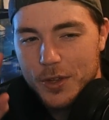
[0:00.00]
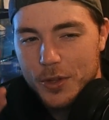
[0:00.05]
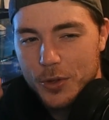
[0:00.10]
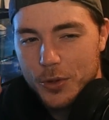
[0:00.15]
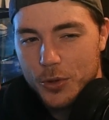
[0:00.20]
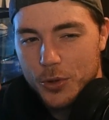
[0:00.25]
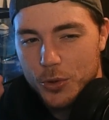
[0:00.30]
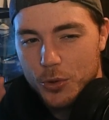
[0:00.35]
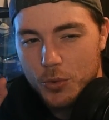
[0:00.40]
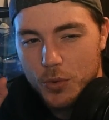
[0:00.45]

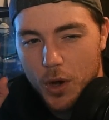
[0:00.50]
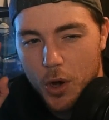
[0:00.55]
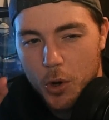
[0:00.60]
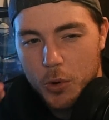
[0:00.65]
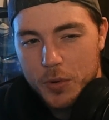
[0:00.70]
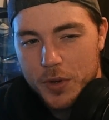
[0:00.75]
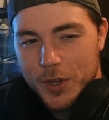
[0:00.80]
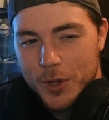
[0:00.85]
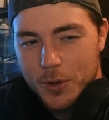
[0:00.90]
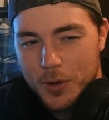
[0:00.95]
You
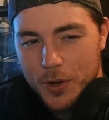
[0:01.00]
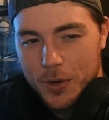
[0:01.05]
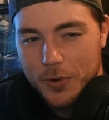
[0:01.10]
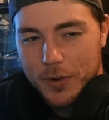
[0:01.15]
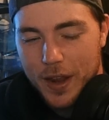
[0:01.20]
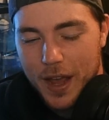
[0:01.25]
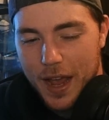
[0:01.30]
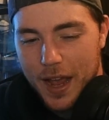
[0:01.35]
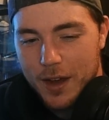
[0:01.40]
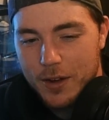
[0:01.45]
own your own
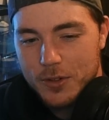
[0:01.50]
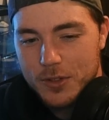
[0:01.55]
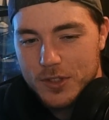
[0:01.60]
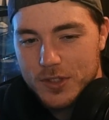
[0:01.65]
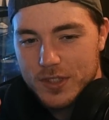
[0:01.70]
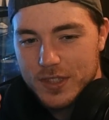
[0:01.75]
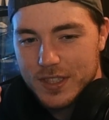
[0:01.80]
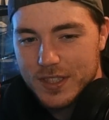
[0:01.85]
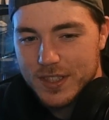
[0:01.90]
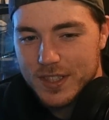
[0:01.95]

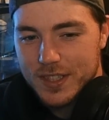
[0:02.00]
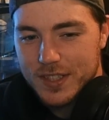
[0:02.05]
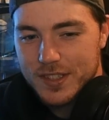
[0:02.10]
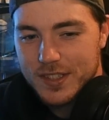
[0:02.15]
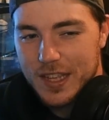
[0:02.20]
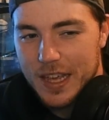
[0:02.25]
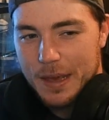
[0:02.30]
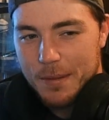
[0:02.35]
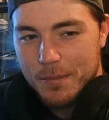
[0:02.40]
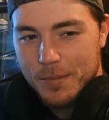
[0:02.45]
house is the
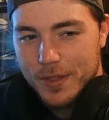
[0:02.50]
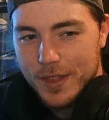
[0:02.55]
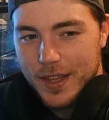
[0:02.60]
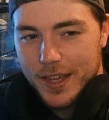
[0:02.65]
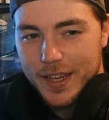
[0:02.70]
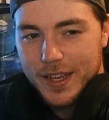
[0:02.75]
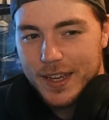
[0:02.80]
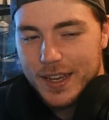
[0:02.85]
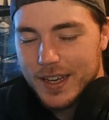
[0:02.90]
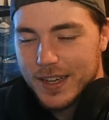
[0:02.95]
same
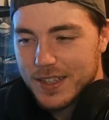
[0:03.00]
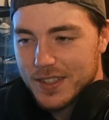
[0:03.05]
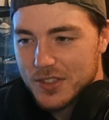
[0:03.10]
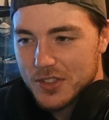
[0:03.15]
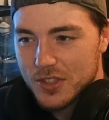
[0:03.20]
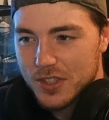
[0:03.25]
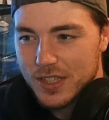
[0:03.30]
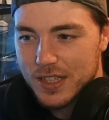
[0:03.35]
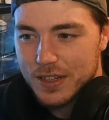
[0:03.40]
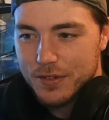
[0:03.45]
thing
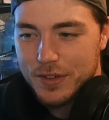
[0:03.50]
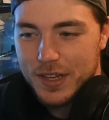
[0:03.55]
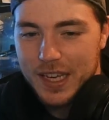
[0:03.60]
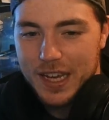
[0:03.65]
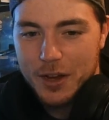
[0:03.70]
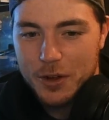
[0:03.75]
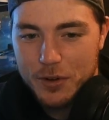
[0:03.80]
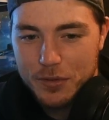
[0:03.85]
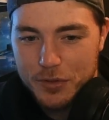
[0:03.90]
as living out of